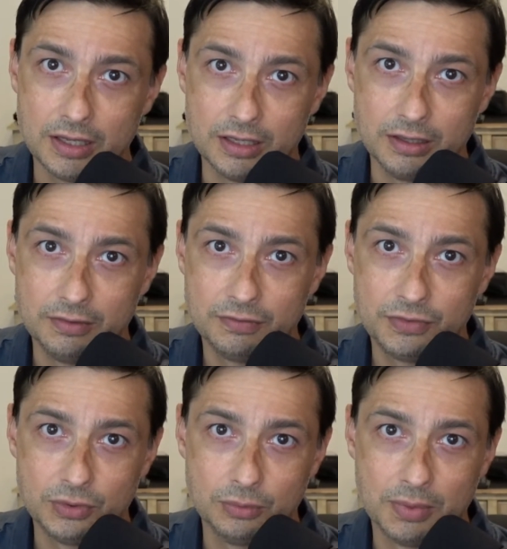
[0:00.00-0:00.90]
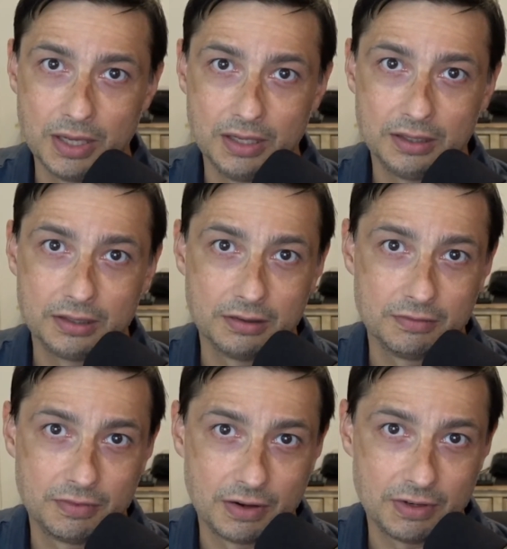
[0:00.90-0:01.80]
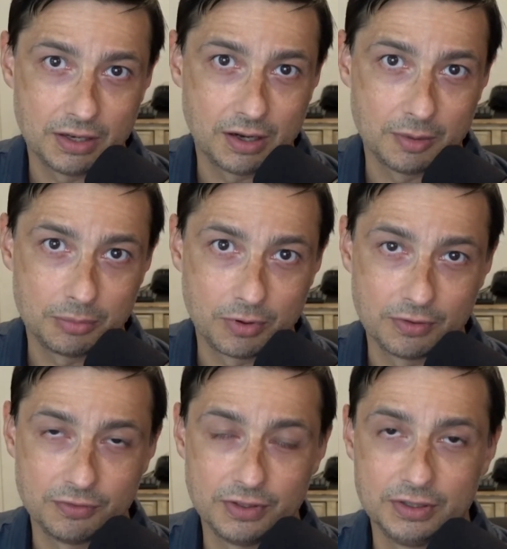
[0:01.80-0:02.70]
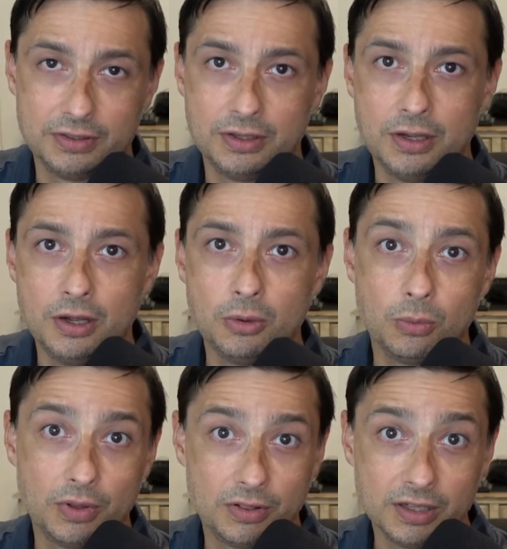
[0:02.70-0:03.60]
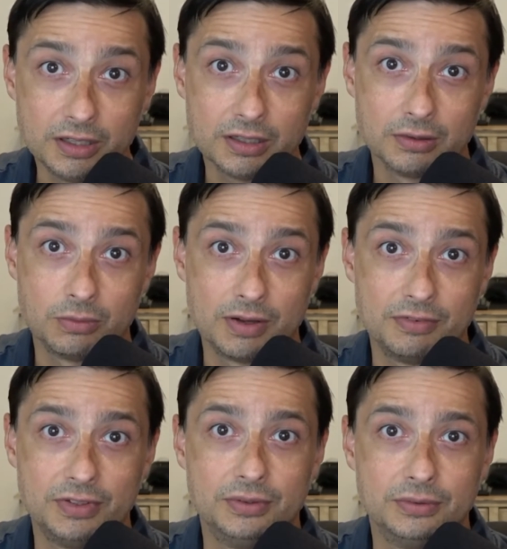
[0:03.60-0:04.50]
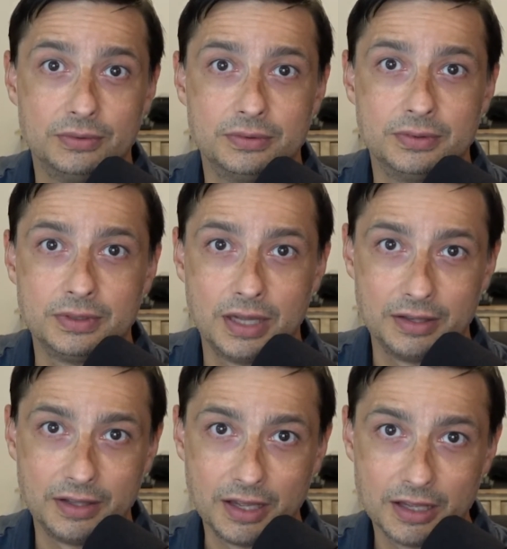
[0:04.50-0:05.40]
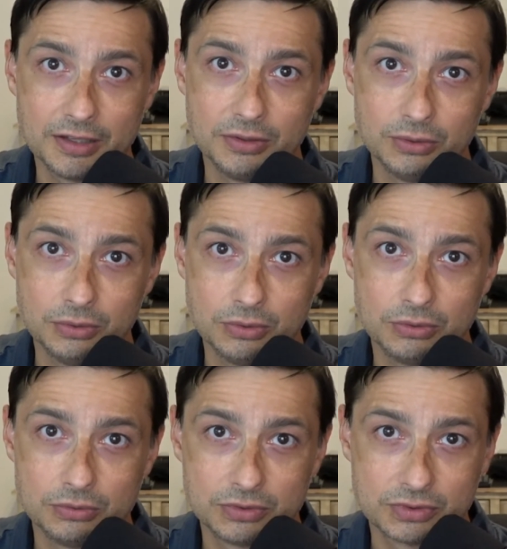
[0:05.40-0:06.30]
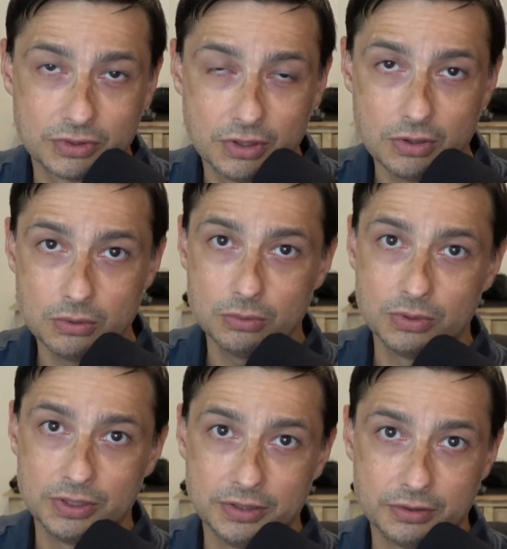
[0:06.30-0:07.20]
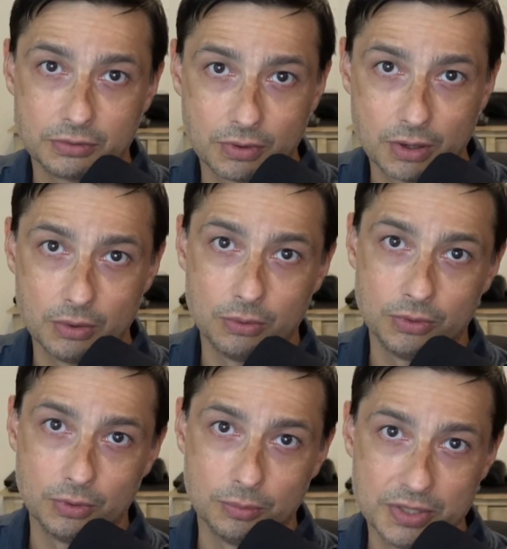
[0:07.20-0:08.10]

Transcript: if you make a very high profit with little revenue, and then you slowly grow your